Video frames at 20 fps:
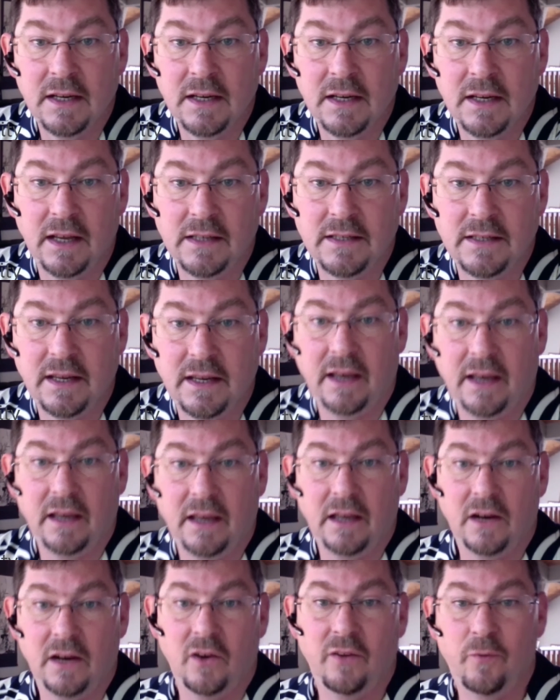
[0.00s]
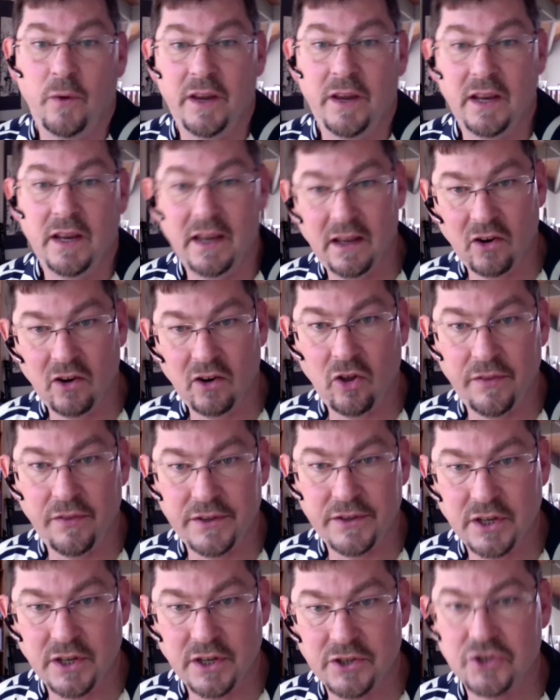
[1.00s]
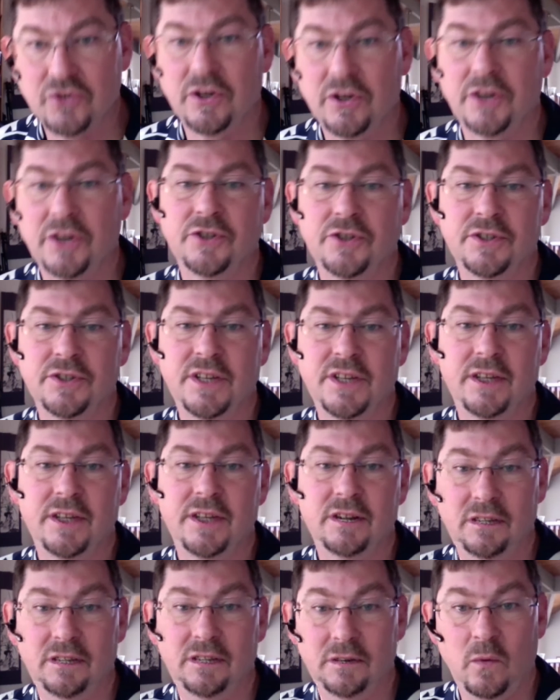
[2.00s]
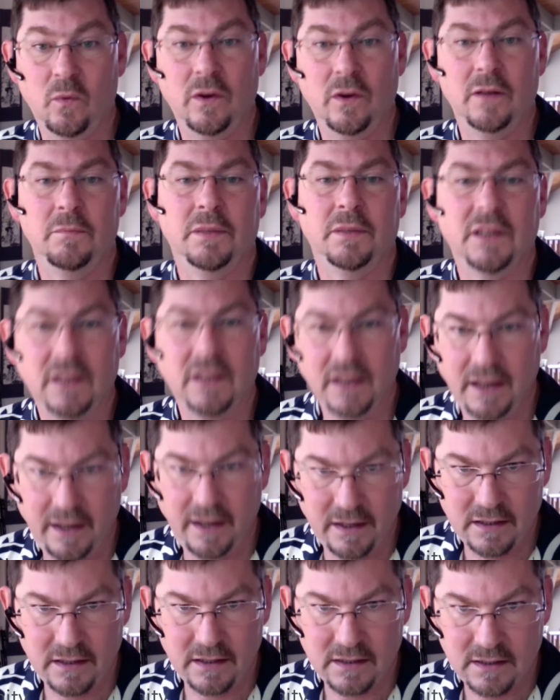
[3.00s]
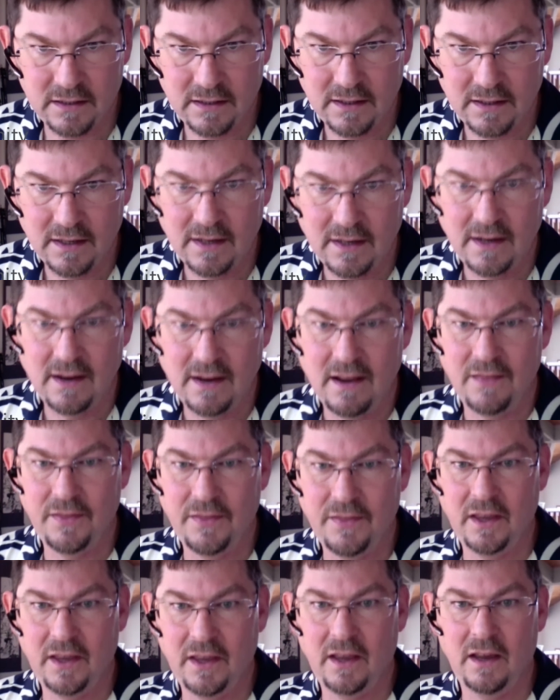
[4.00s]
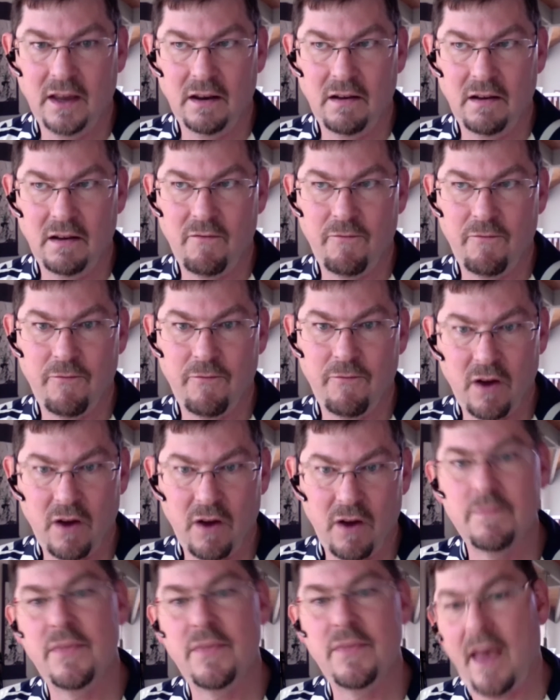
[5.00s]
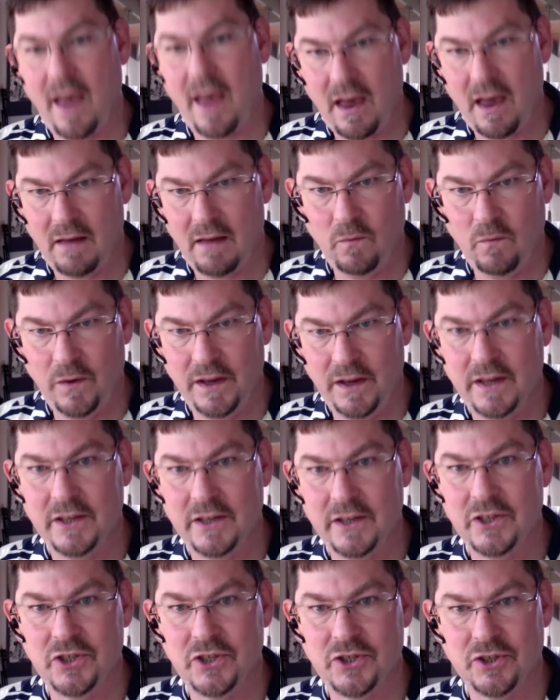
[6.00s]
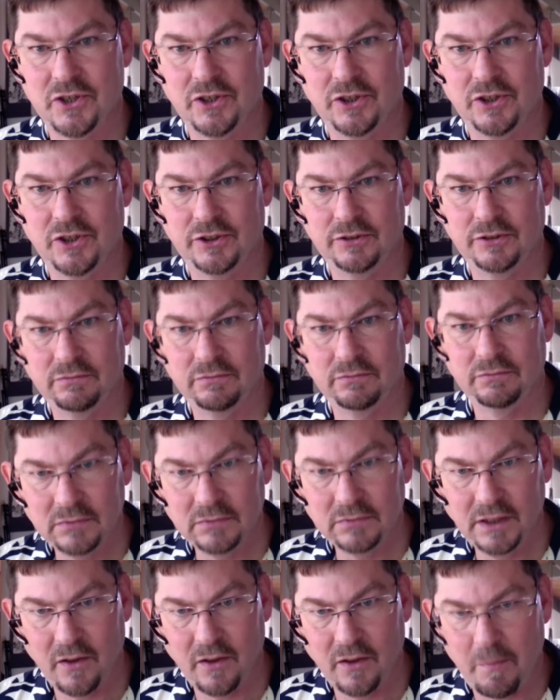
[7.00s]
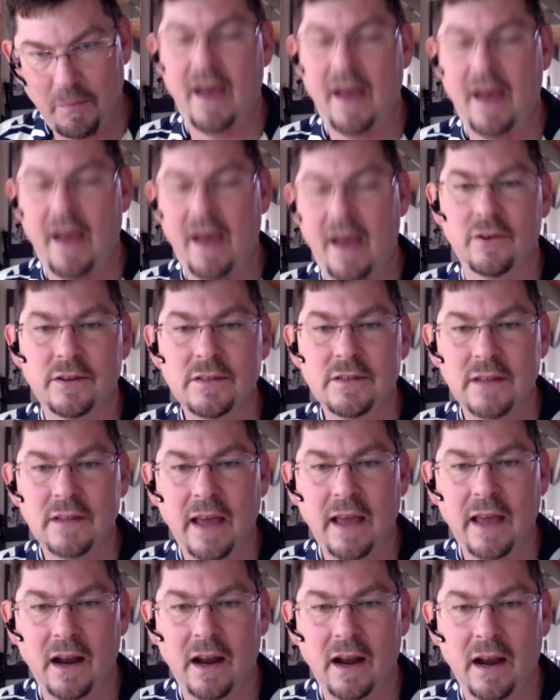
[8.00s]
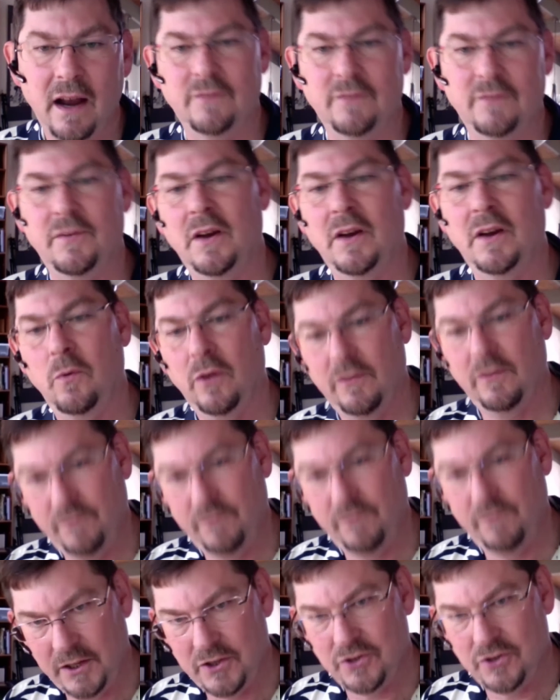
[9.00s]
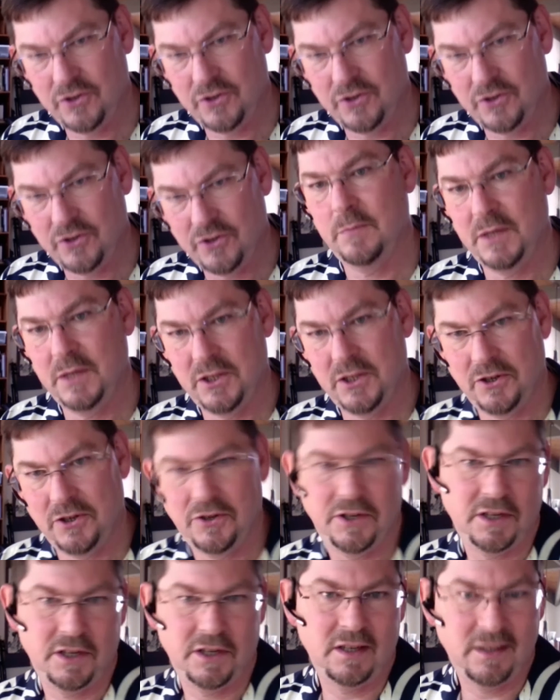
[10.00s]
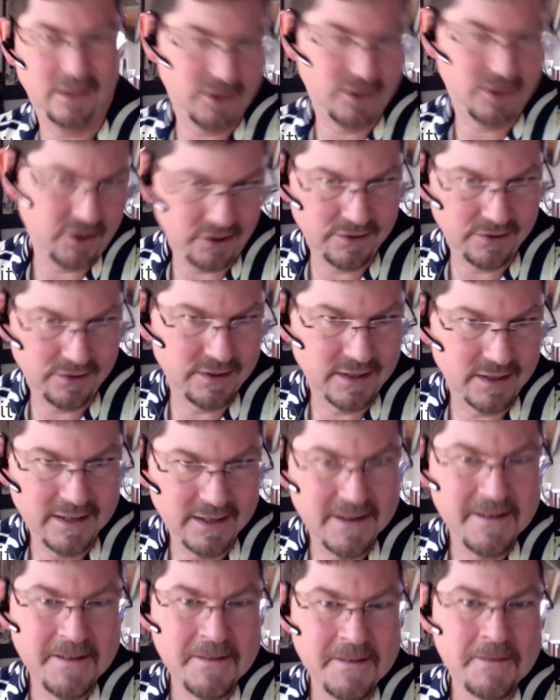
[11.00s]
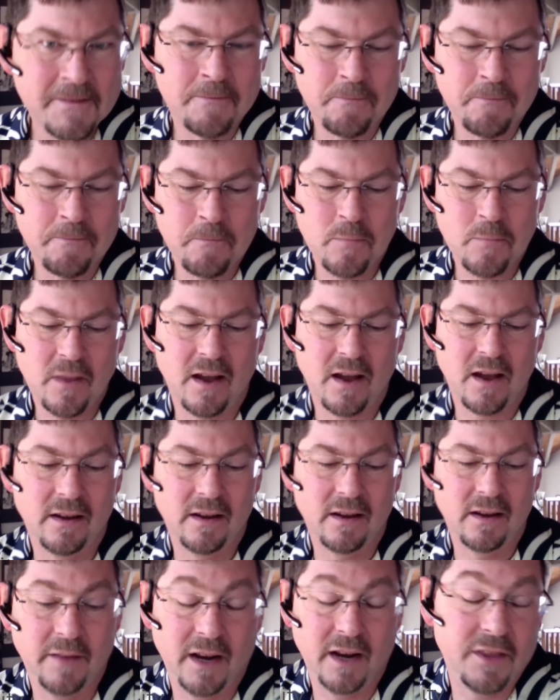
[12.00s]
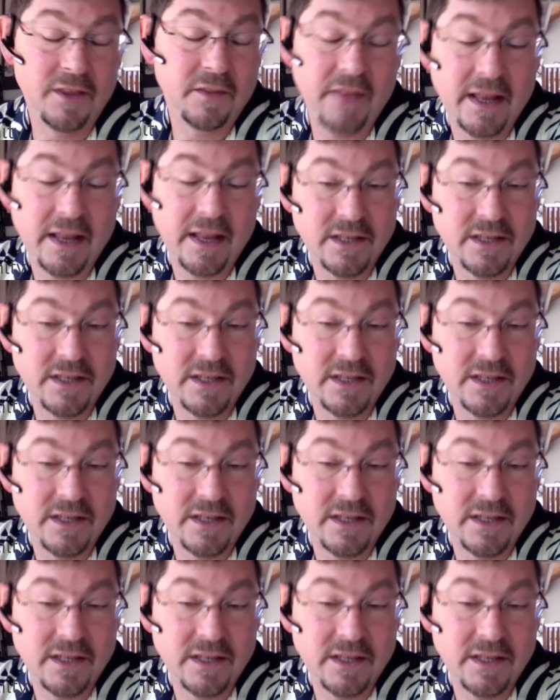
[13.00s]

and say, if we could get all this unstructured data in one place, then from that we can discern, the patterns and identify what features need to be turned into issues. And I think that's